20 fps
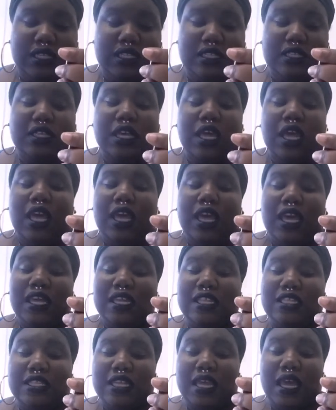it's
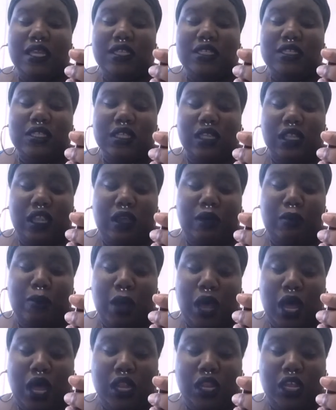intense lip
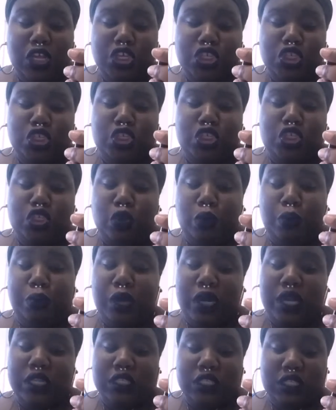polish,
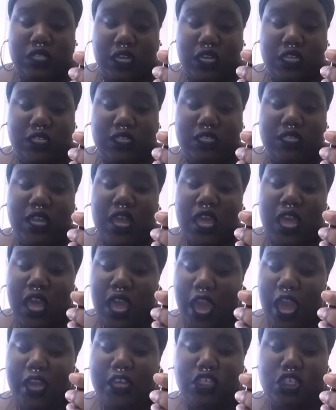super intense,
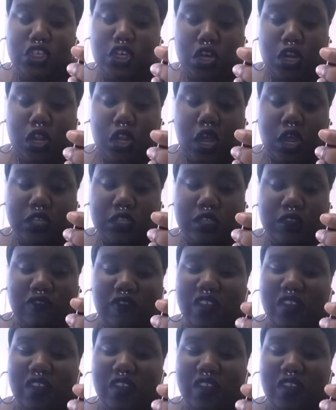extra glossy